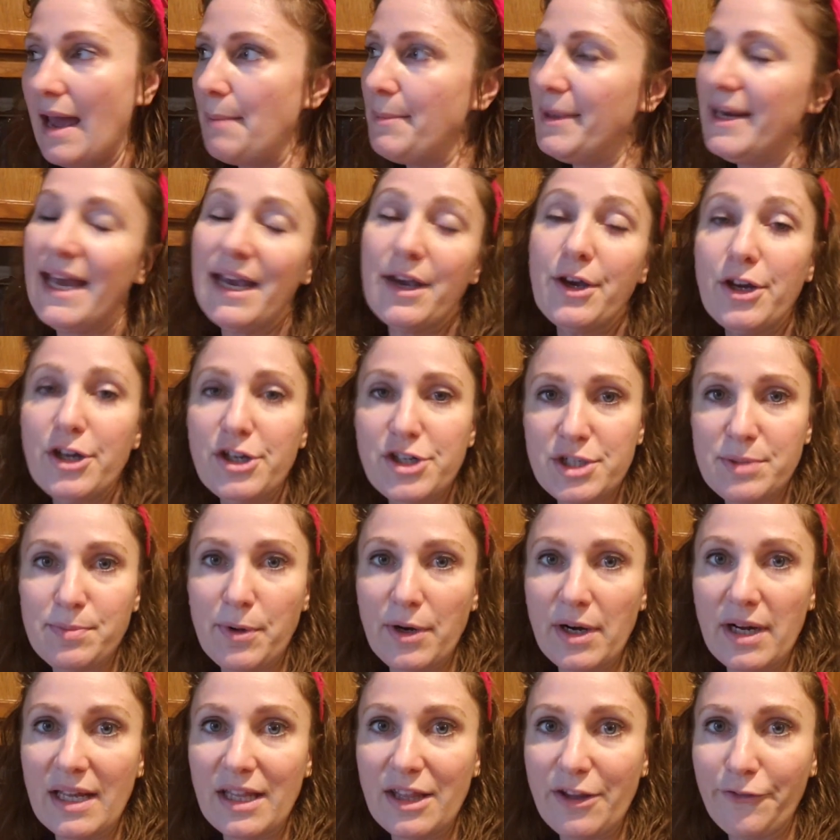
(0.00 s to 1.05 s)
I mean, I could have just
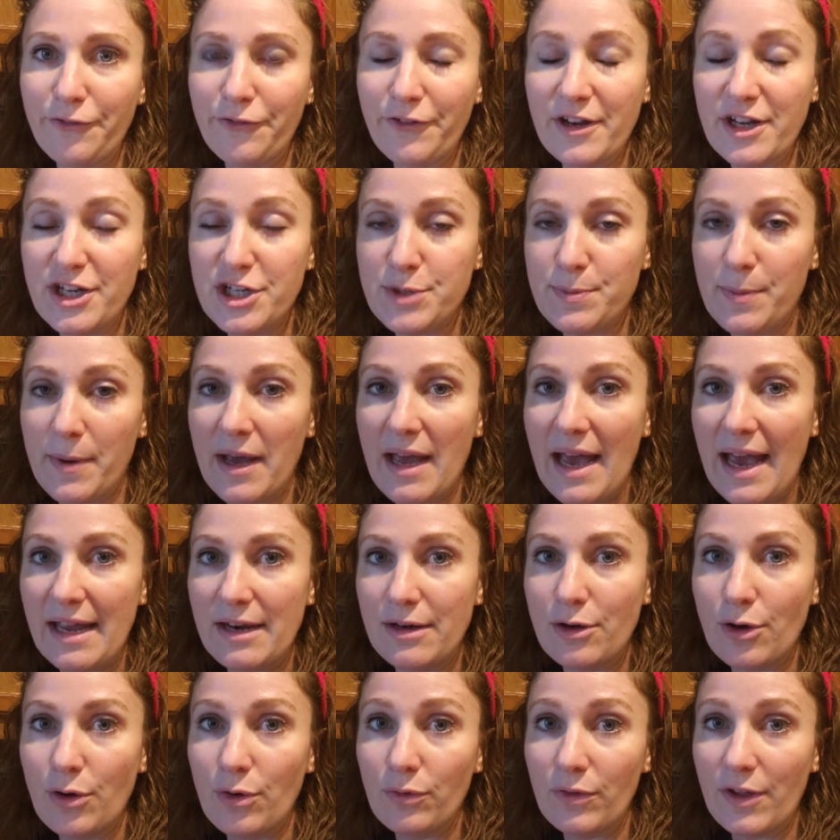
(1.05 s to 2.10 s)
put it in the fridge, but I
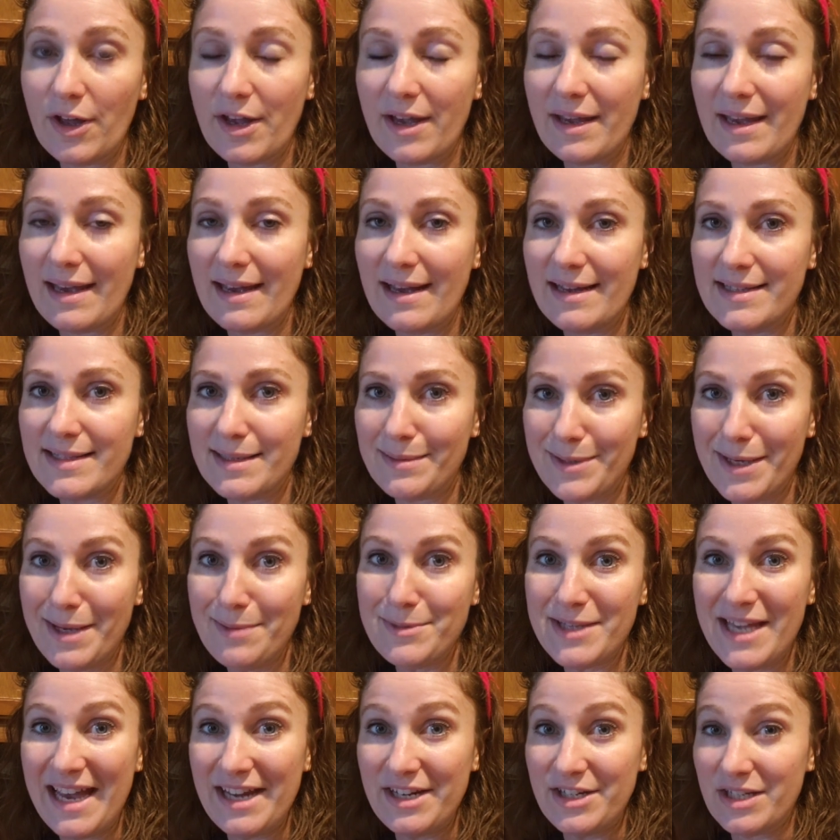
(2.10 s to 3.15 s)
know like
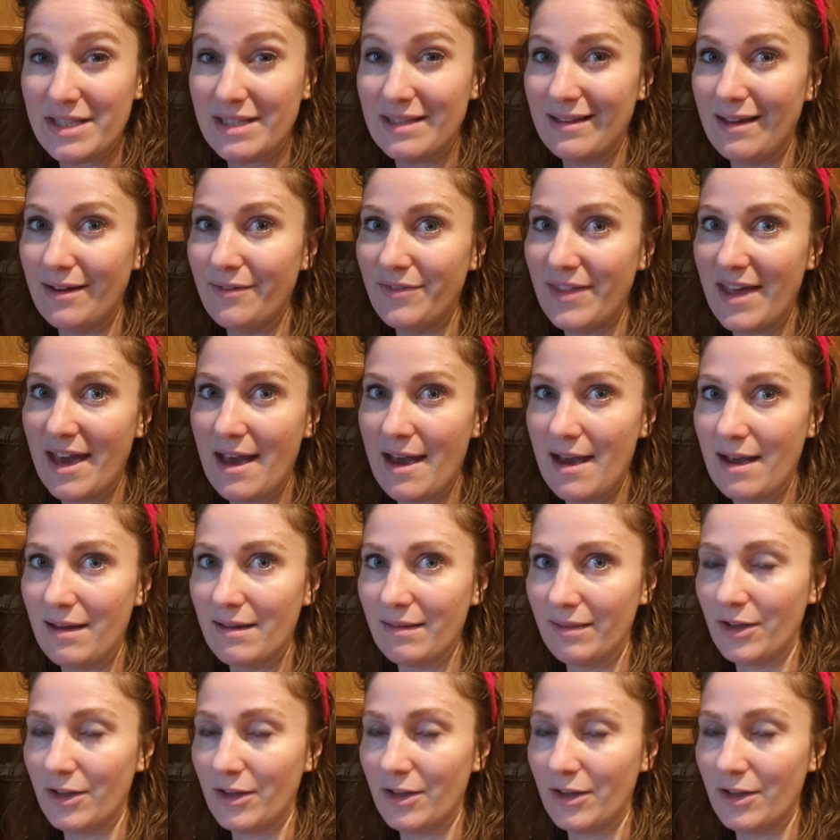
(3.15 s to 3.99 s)
sometimes I just love that